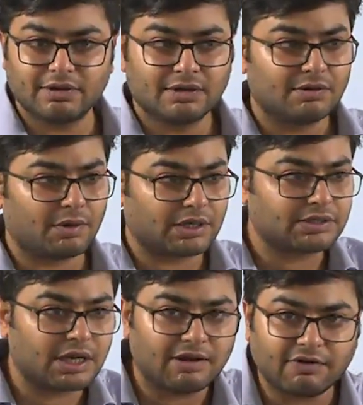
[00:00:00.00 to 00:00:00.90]
what is the
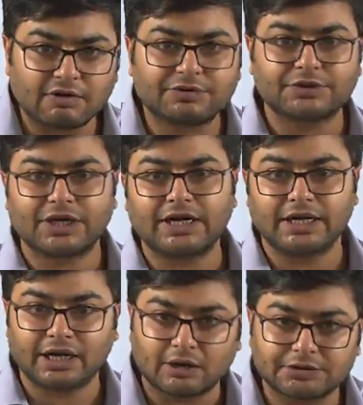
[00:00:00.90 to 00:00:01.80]
level of society,
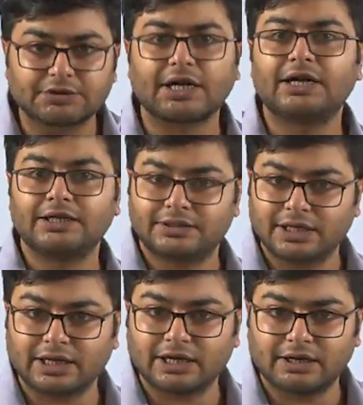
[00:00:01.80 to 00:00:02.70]
how society is
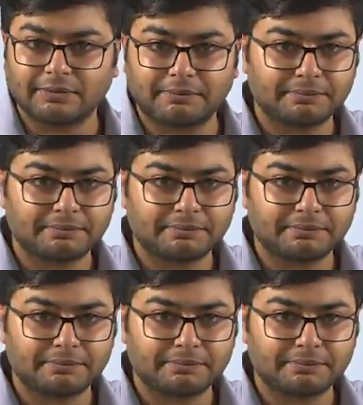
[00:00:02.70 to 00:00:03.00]
taking it up.